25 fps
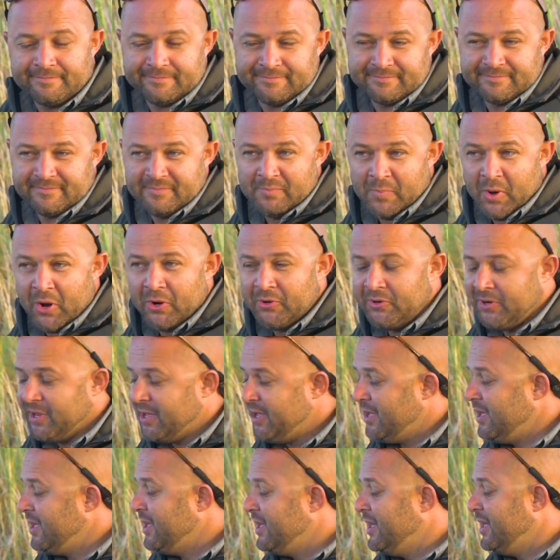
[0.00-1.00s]
mode
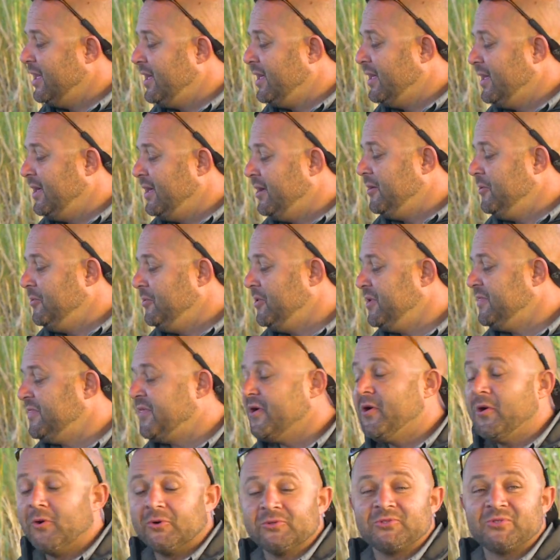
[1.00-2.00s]
with
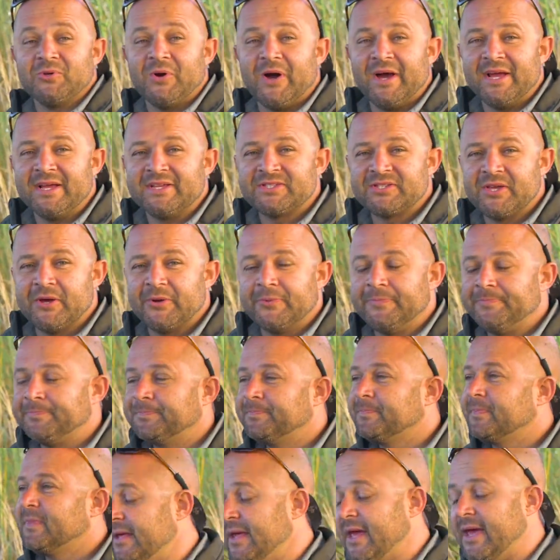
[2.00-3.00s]
an auto ISO
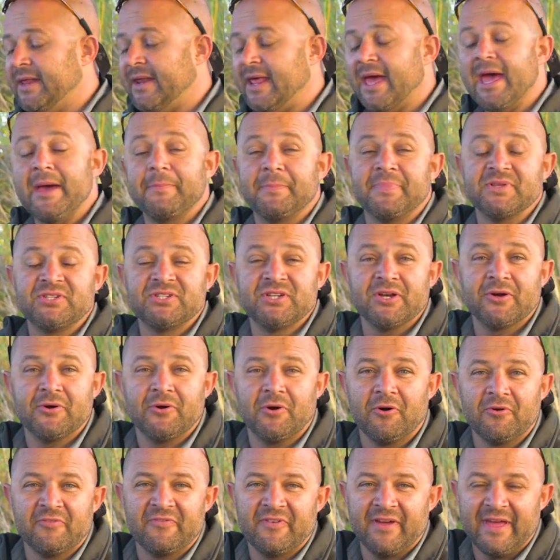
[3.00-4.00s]
and an aperture
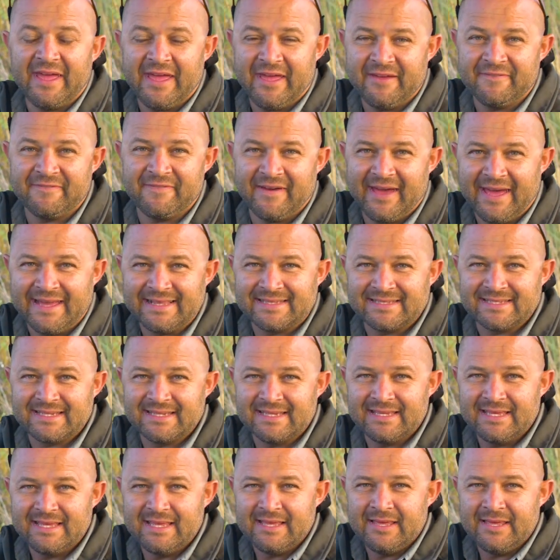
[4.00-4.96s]
of f8.